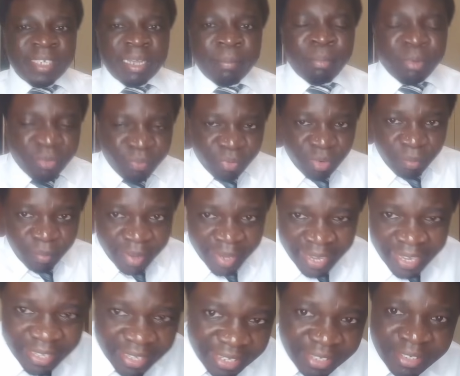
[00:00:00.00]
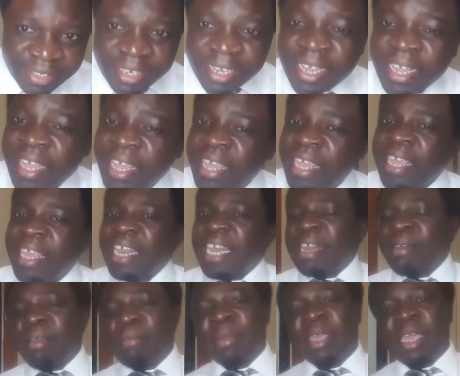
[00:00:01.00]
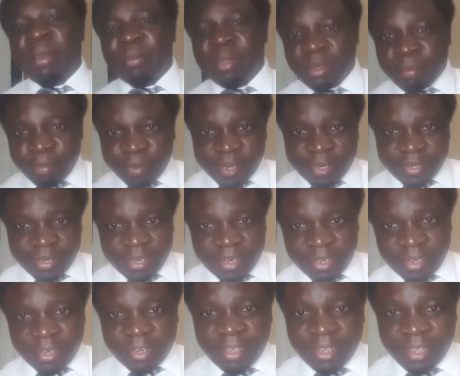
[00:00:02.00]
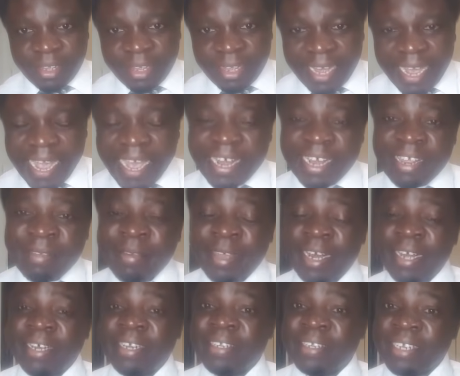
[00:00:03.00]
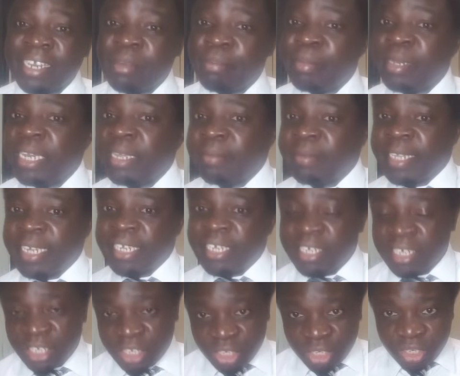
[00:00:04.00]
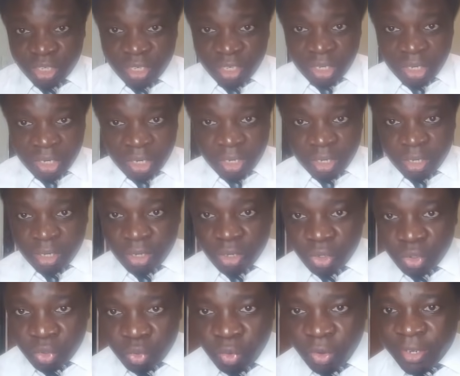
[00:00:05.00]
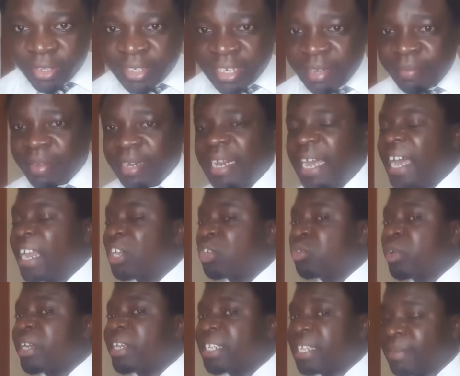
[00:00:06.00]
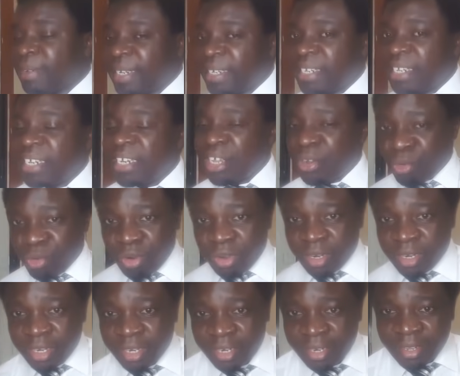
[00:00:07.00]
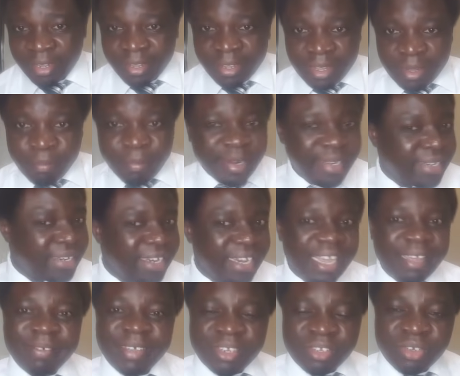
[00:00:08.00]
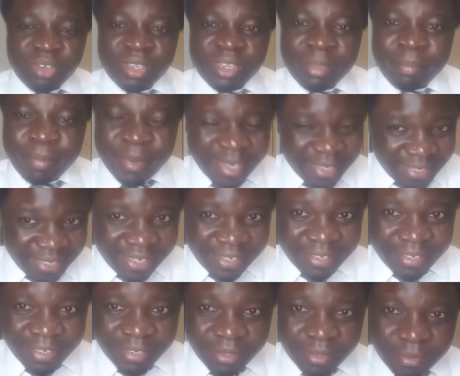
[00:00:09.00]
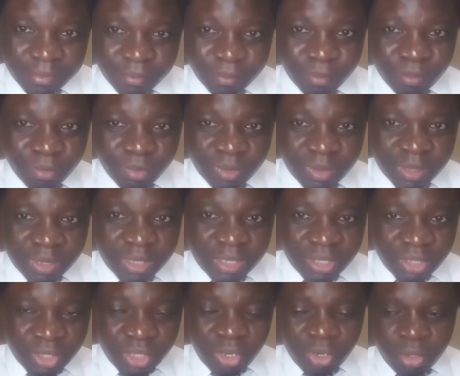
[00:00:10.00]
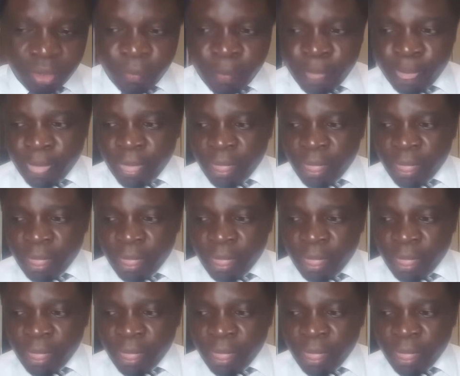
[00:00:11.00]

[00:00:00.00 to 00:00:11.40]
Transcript: support from Kenyans, he never became the president. And even it is still believed that 2007 and 2017 he won, but he never saw the presidency. So